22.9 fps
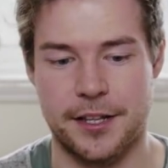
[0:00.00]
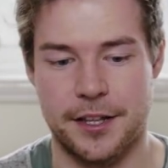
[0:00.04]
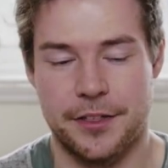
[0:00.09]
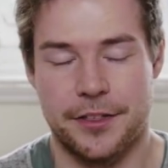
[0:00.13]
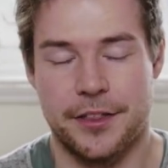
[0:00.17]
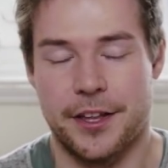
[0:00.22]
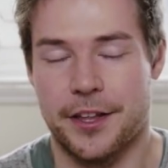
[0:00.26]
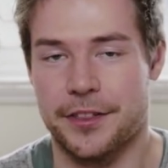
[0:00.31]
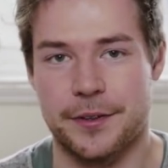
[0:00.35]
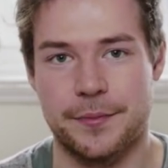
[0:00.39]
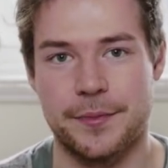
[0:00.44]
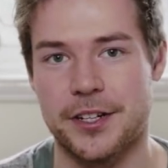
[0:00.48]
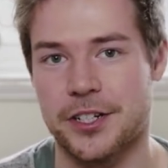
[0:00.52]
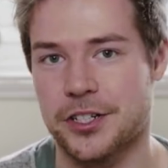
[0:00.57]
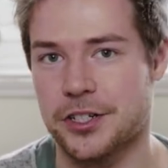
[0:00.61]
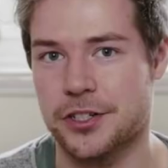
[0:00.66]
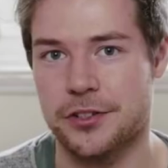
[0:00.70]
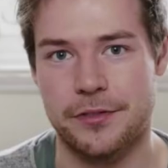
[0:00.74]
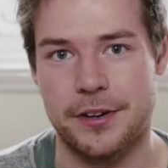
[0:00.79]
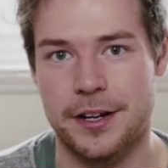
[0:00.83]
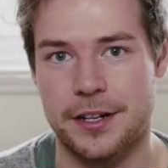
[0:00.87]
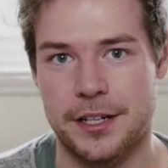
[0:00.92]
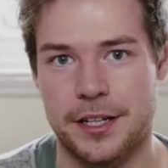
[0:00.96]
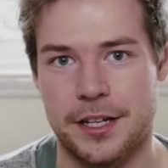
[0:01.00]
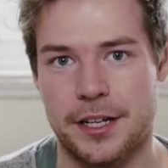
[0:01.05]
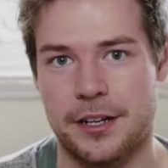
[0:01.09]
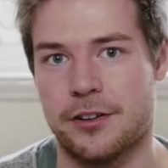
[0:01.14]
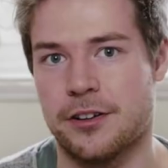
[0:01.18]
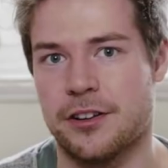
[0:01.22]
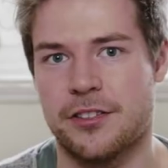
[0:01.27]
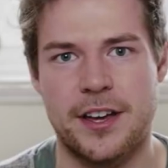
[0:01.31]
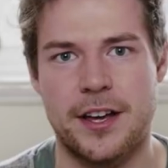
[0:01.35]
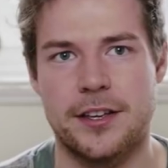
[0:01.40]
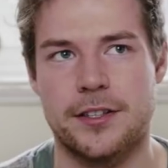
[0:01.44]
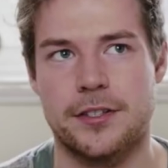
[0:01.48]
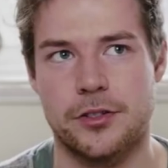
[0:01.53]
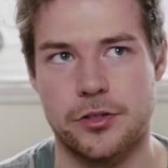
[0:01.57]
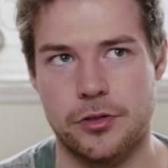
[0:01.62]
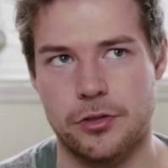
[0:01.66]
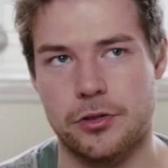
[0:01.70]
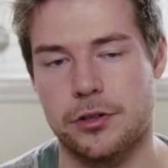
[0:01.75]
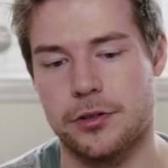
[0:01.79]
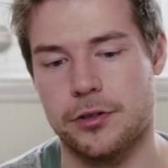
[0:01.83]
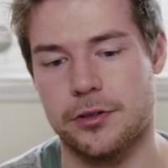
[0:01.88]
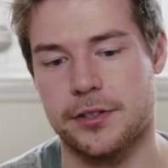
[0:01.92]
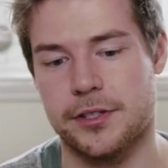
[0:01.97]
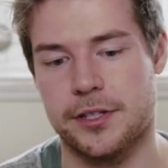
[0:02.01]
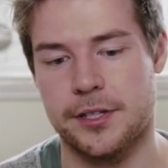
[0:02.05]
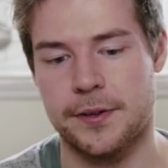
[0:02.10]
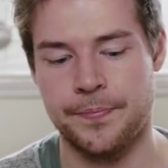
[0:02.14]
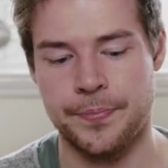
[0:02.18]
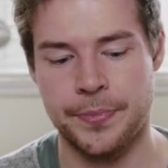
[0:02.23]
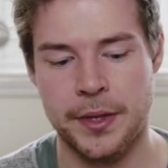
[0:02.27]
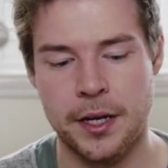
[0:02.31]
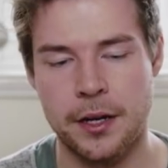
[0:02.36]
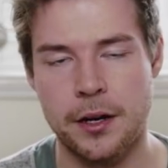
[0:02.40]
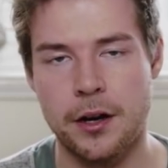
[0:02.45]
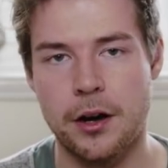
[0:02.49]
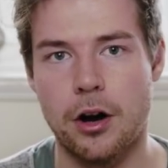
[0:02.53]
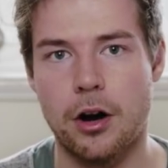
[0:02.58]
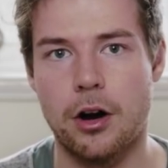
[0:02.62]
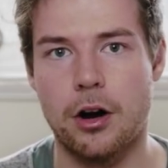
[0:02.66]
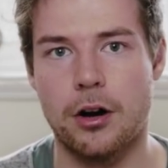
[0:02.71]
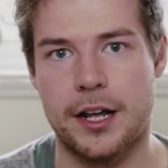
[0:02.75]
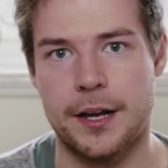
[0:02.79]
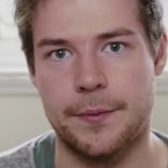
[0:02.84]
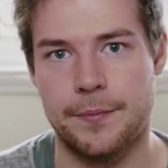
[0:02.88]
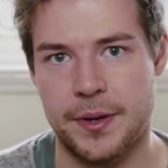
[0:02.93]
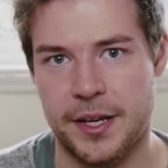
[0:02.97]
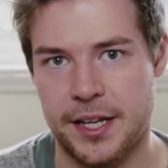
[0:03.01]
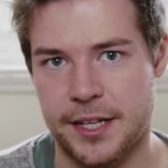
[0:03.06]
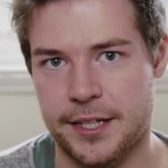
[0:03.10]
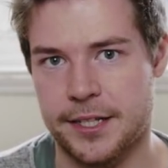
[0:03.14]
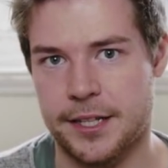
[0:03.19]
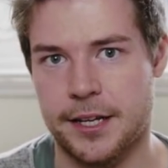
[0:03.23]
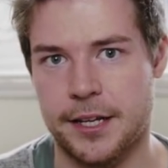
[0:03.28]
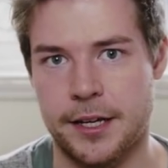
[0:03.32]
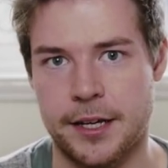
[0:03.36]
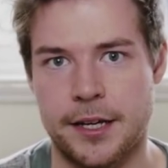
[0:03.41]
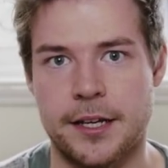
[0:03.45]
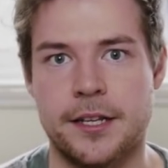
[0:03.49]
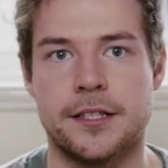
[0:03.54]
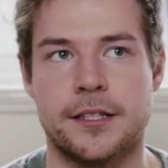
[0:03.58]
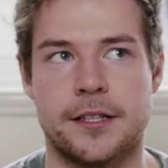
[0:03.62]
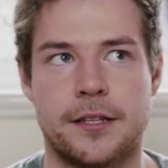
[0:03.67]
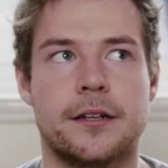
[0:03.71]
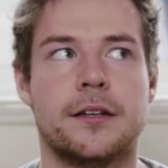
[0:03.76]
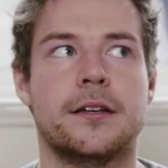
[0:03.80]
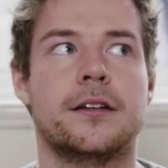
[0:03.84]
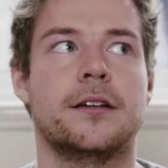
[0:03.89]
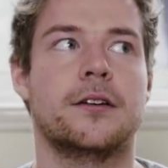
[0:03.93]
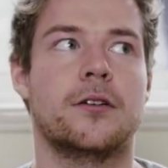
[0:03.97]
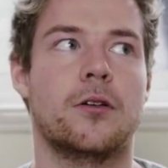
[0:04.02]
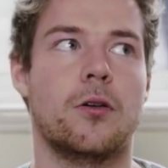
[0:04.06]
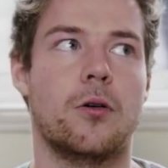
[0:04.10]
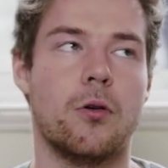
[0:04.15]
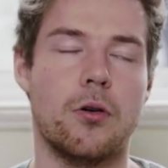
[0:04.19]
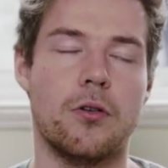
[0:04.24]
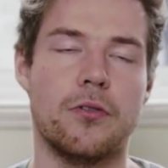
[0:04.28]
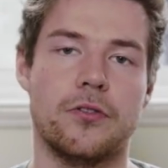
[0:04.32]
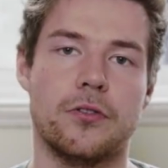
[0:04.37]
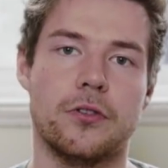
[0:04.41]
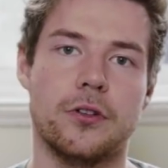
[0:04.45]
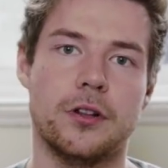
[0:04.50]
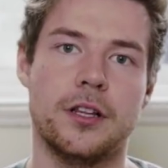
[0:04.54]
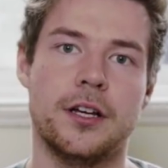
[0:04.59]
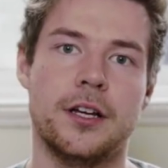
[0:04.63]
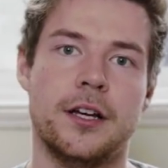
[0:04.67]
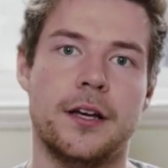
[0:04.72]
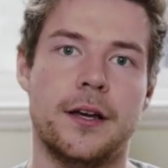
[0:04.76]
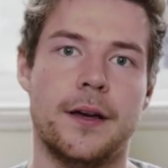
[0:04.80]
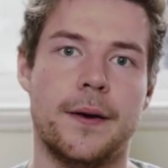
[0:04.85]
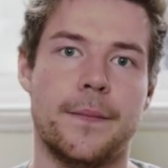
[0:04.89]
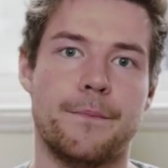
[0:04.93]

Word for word: not, nothing much to render here, and a thousand draw calls on a P C isn't awful,